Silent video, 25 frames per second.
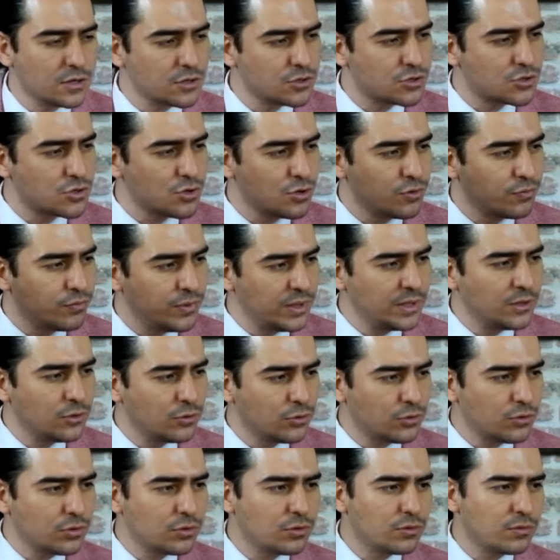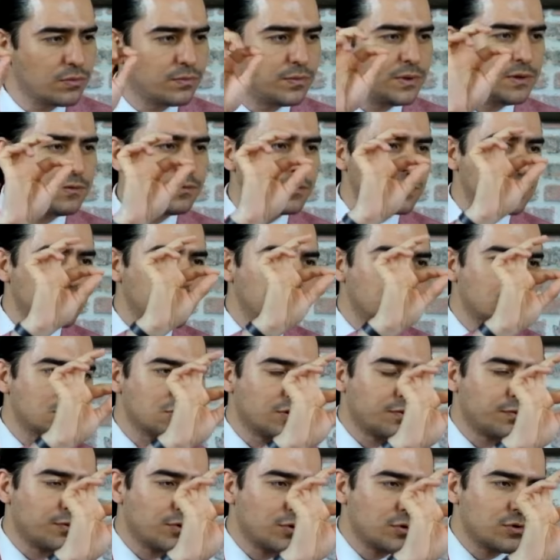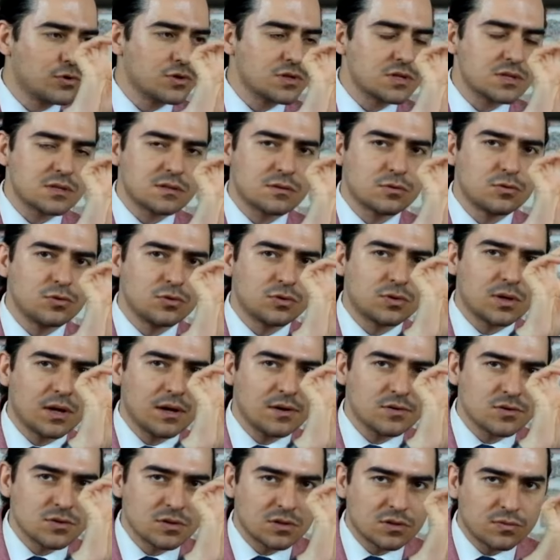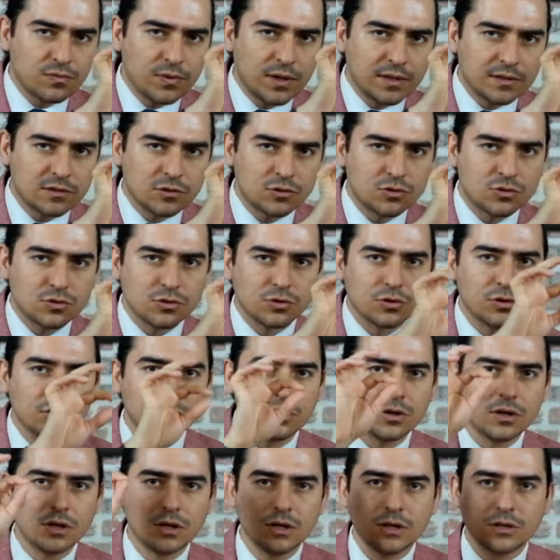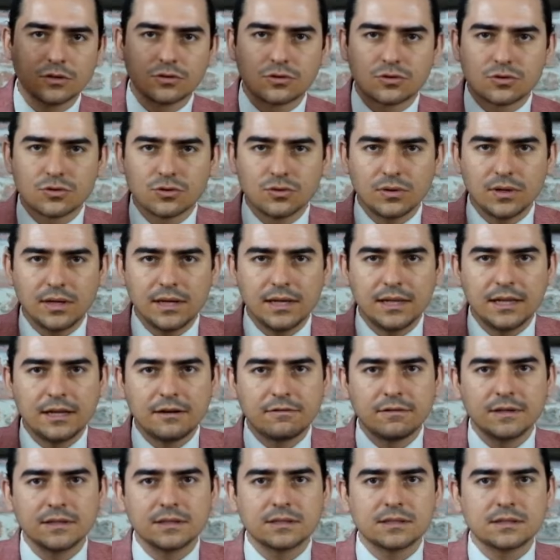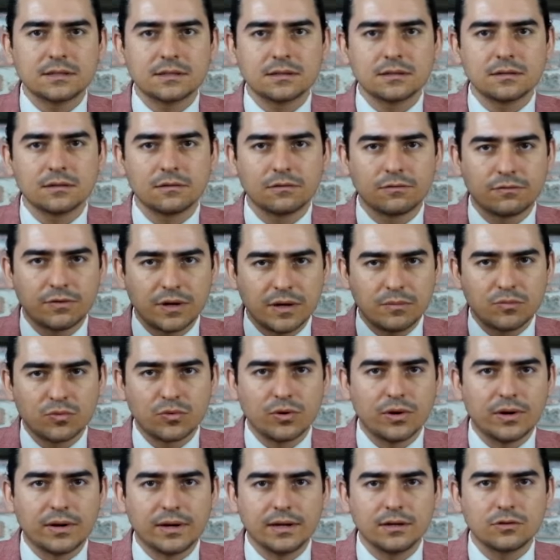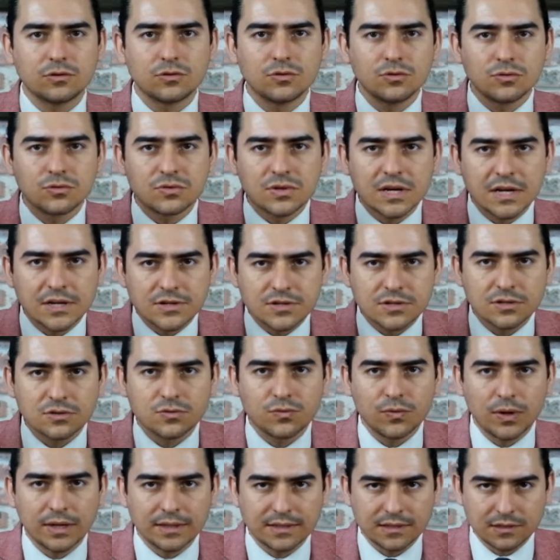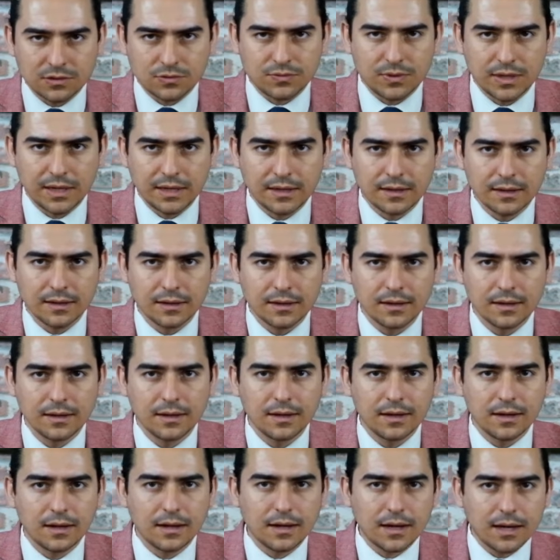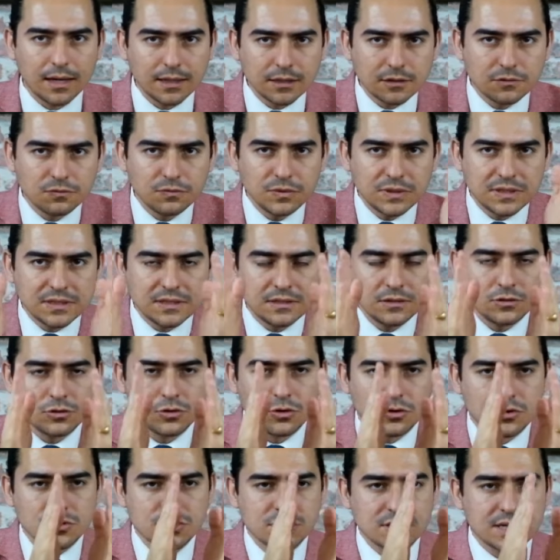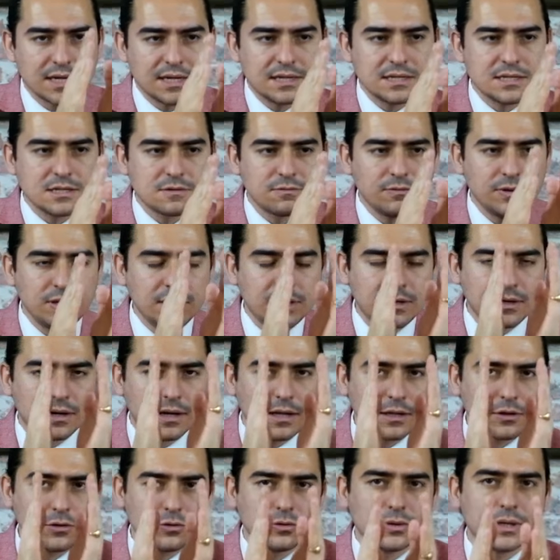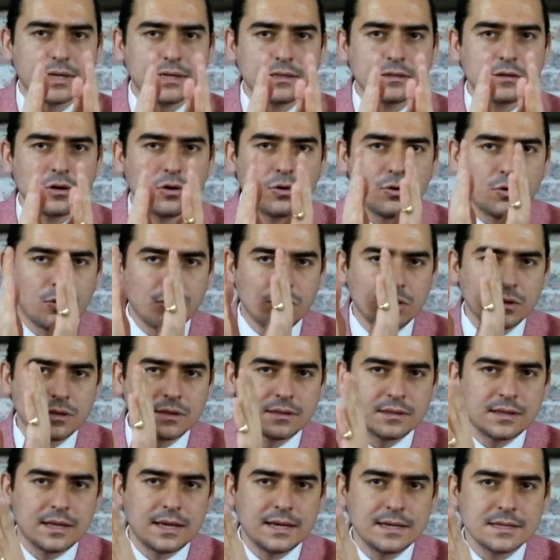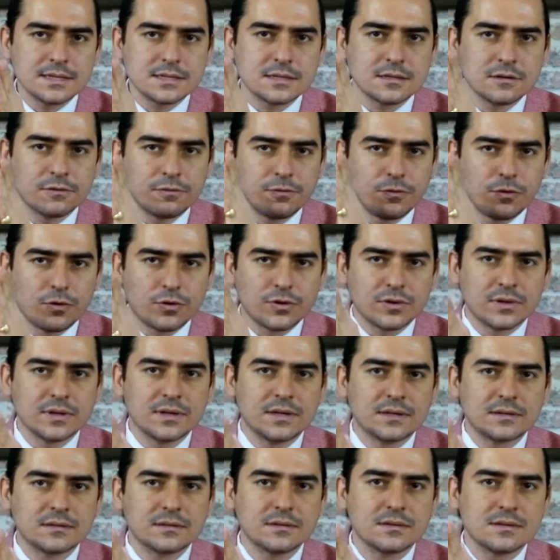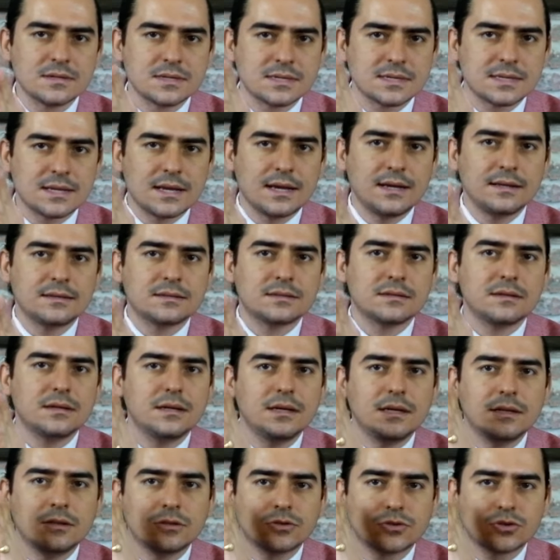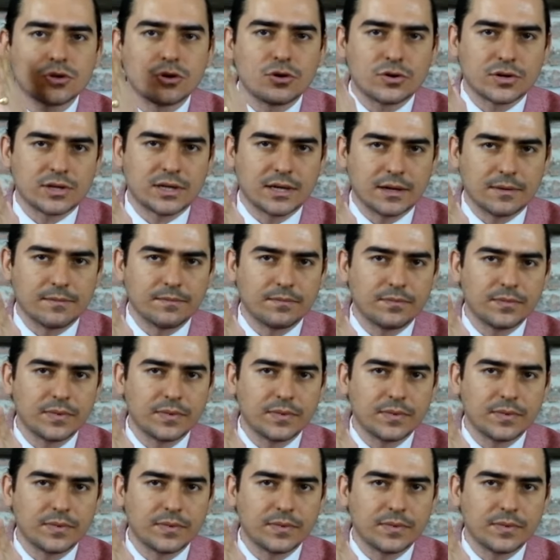So we look 15th of August 2022 to 11th February 2023, and within those dates we calculate all the days the foreigner stayed in Turkey.